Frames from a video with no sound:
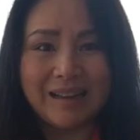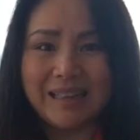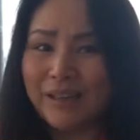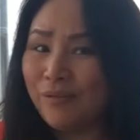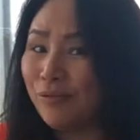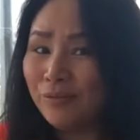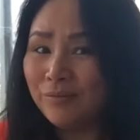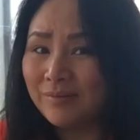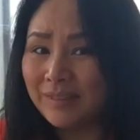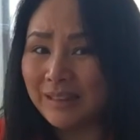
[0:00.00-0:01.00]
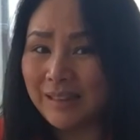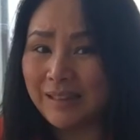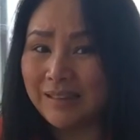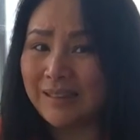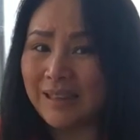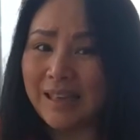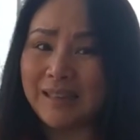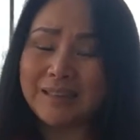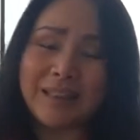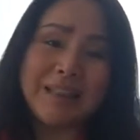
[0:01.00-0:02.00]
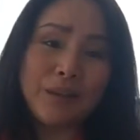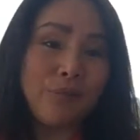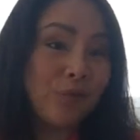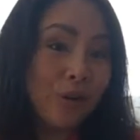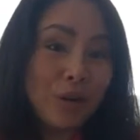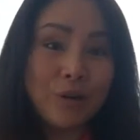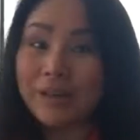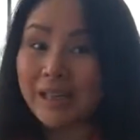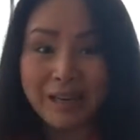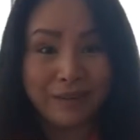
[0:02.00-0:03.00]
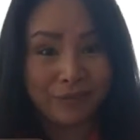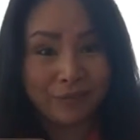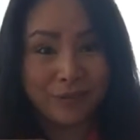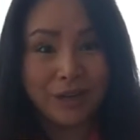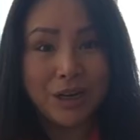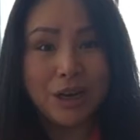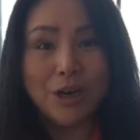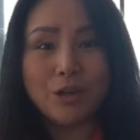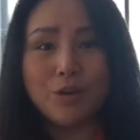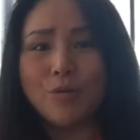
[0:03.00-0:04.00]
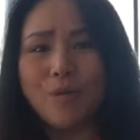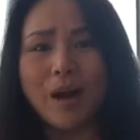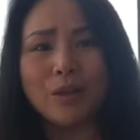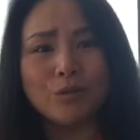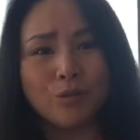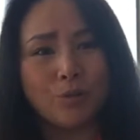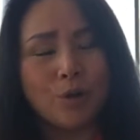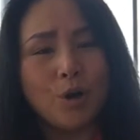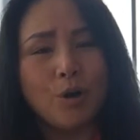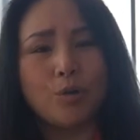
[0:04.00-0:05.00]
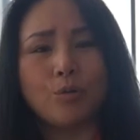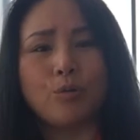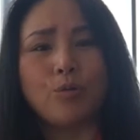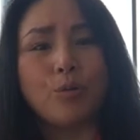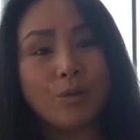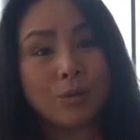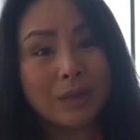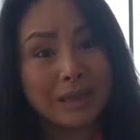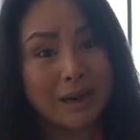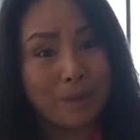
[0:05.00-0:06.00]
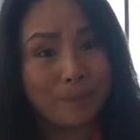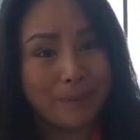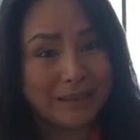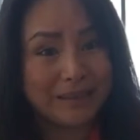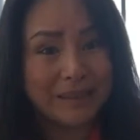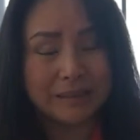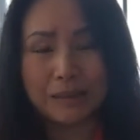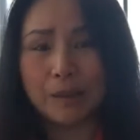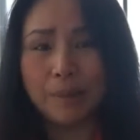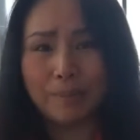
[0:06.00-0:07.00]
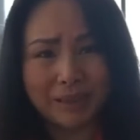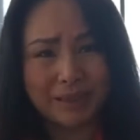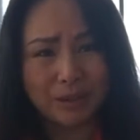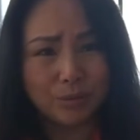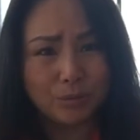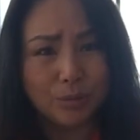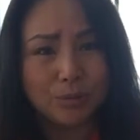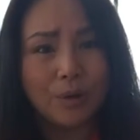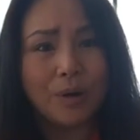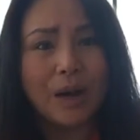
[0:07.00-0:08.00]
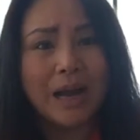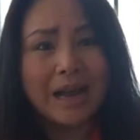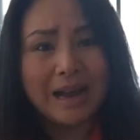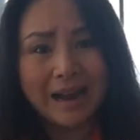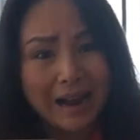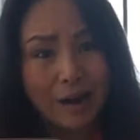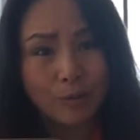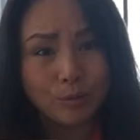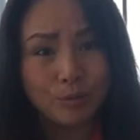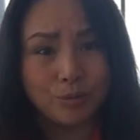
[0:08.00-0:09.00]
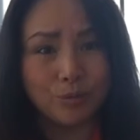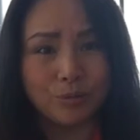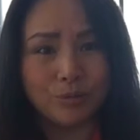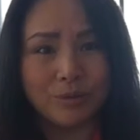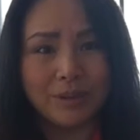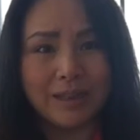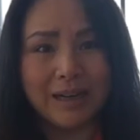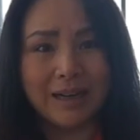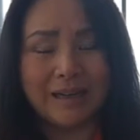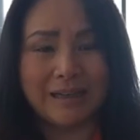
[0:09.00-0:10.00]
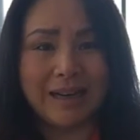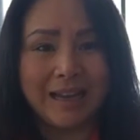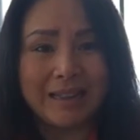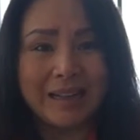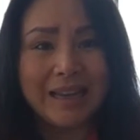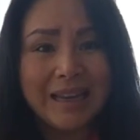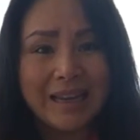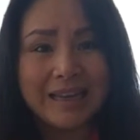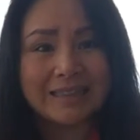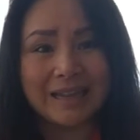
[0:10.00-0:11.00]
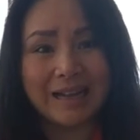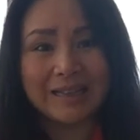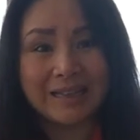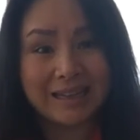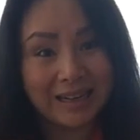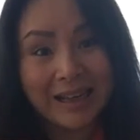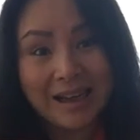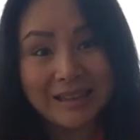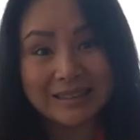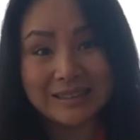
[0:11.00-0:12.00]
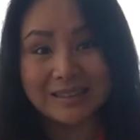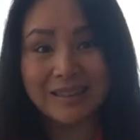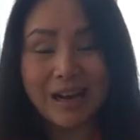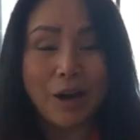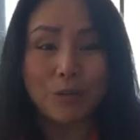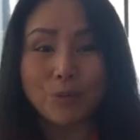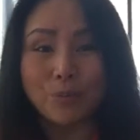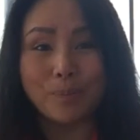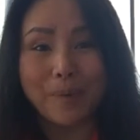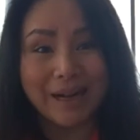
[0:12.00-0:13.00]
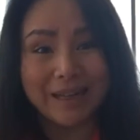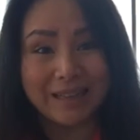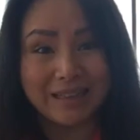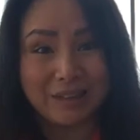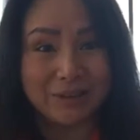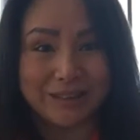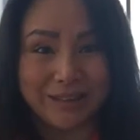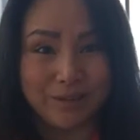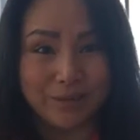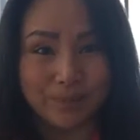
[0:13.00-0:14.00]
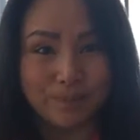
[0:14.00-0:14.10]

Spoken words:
if this is for you, if you want to grow your business, but you don't know how to get leads and clients, how to market yourself,